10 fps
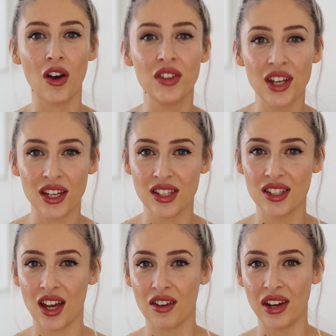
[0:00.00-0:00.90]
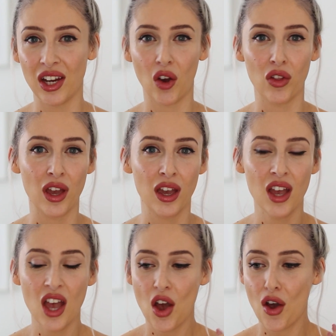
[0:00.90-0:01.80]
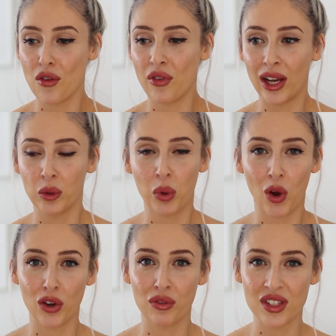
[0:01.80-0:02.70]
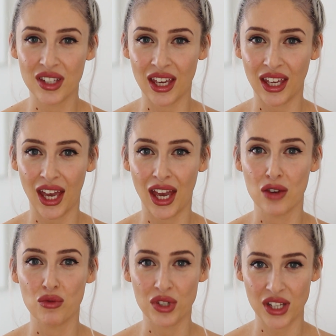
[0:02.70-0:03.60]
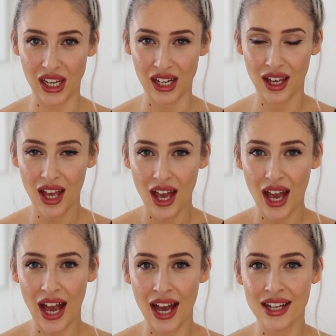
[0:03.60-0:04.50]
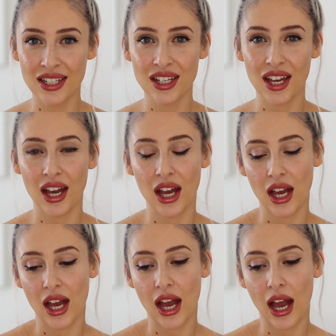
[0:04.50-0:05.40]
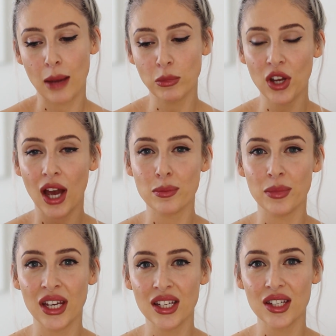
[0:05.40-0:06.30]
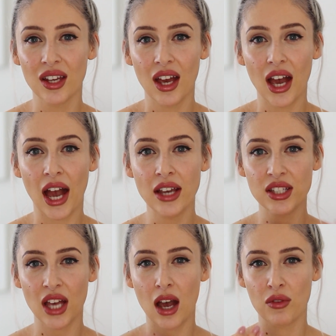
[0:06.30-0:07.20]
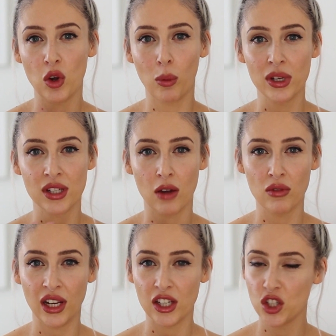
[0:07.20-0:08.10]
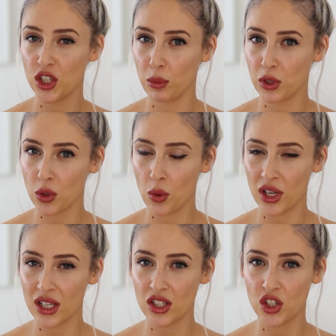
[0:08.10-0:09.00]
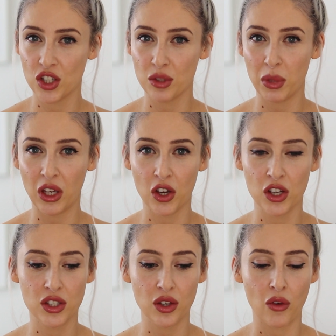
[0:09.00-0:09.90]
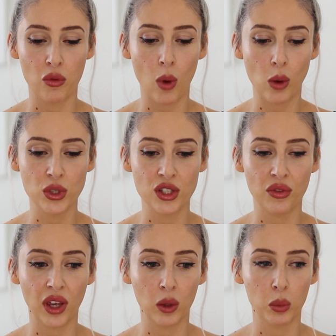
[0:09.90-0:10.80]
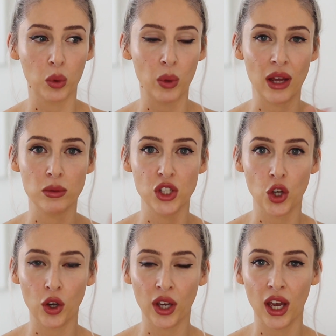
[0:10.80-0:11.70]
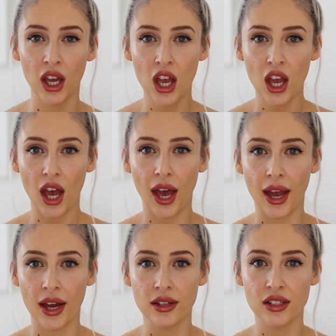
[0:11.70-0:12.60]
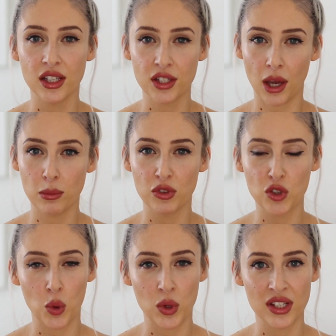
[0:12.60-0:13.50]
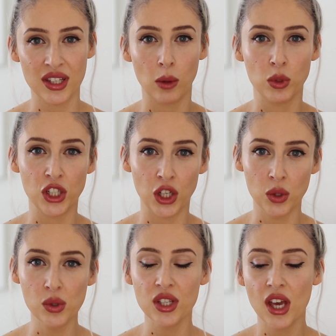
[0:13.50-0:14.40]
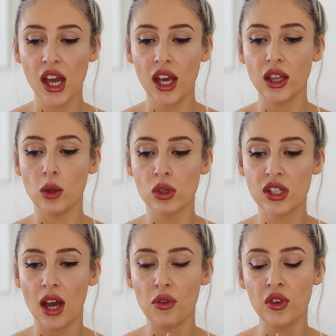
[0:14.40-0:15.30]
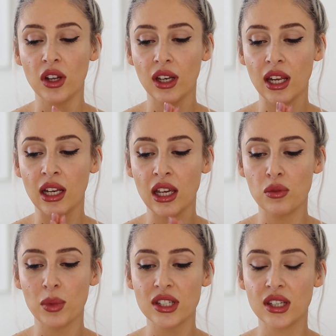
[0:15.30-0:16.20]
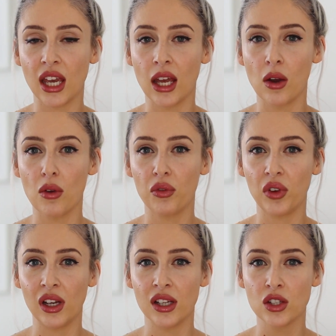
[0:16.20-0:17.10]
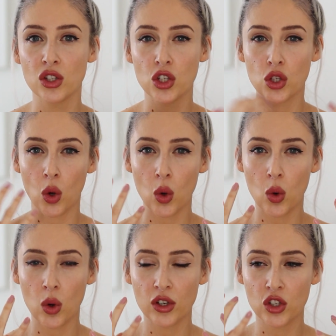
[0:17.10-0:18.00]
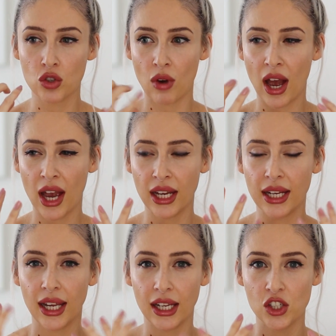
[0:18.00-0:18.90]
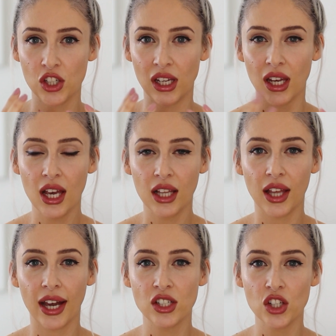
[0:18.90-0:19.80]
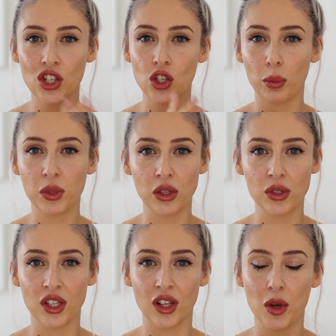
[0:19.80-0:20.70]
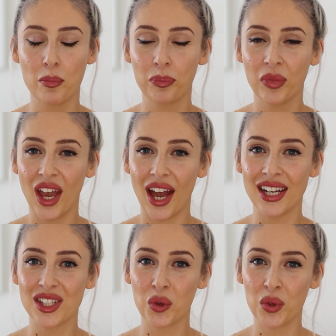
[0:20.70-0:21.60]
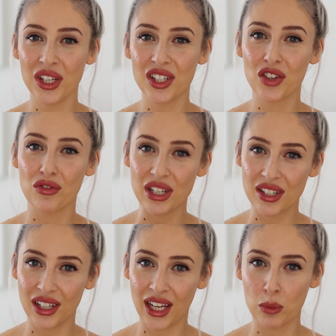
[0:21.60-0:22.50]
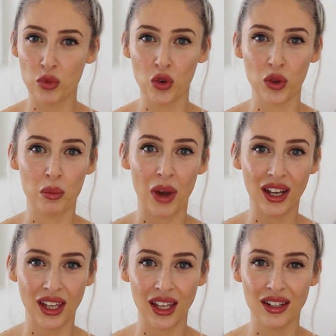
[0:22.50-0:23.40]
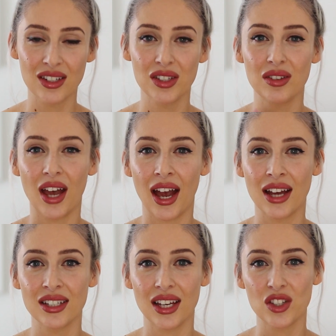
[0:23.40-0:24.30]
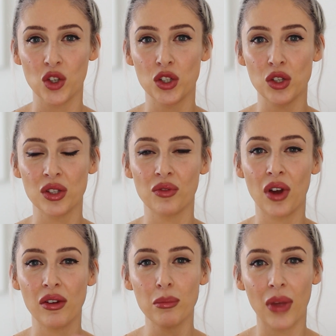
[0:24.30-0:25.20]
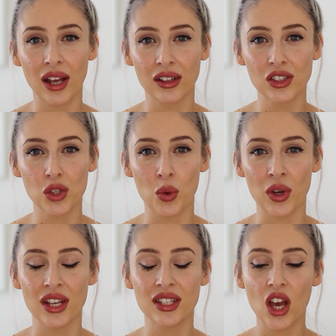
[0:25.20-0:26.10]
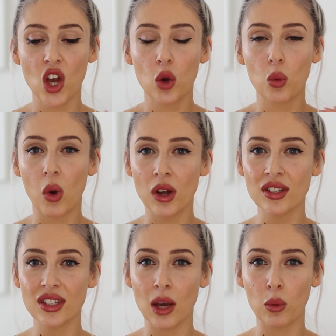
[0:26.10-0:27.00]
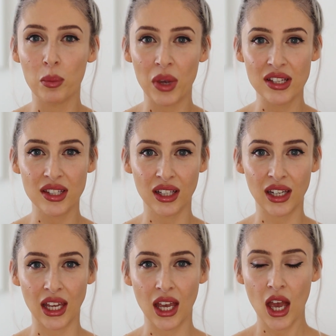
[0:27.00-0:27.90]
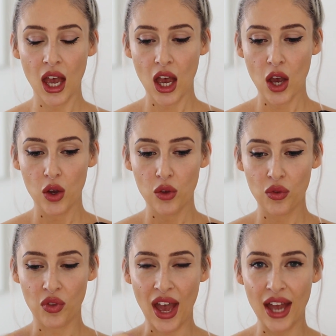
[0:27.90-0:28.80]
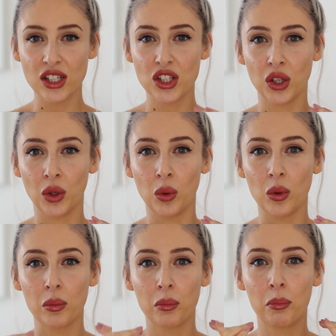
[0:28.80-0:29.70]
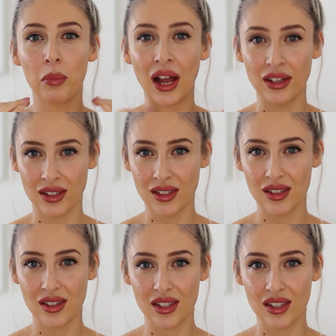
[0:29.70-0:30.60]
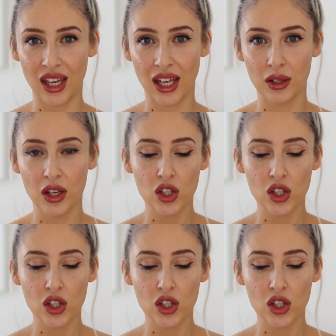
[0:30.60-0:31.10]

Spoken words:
Are they necessary? Are they a vital part of the skincare routine? And I'm going to admit, I used to have an up and down relationship with toners just because of what was available when I was younger and the type of toners that I would use. They would definitely leave my skin feeling so dry and itchy that I just stopped using them. And it's only until recently I brought them back in and I started using very mild toners, ones that were basically there to balance the skin.